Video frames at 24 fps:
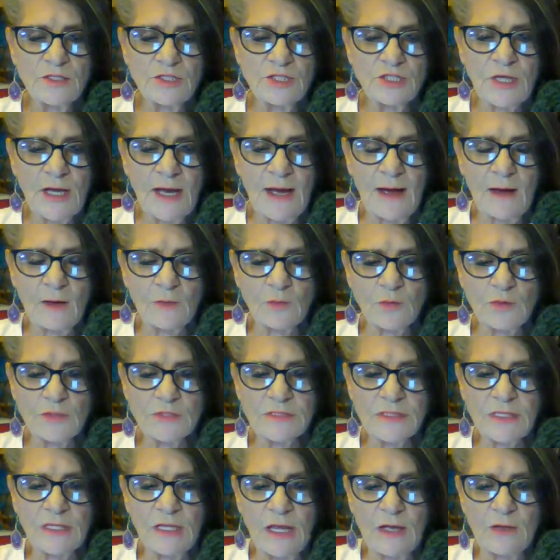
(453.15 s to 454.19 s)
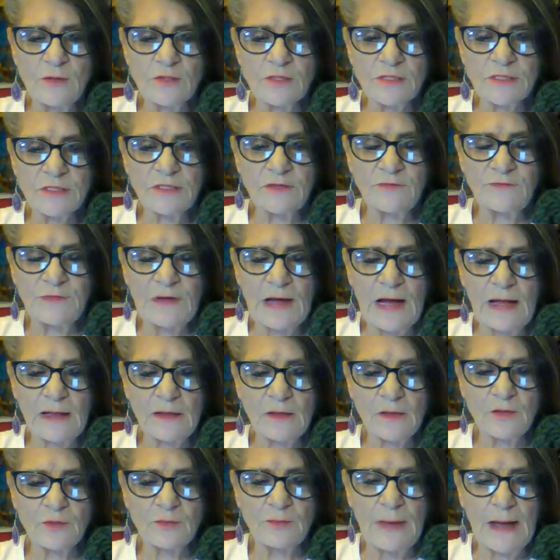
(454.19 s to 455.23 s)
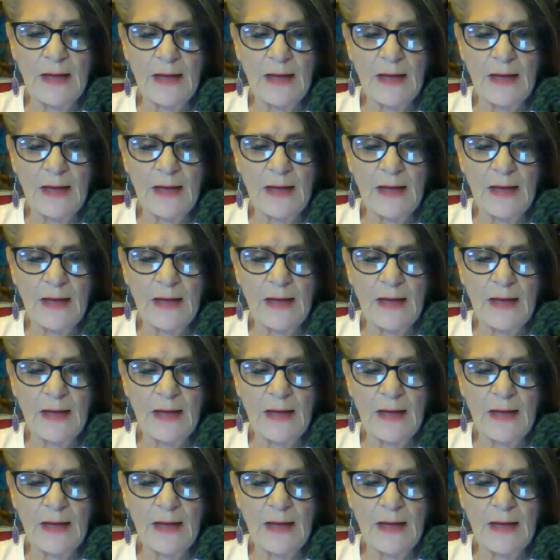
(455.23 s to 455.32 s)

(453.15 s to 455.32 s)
child was closely followed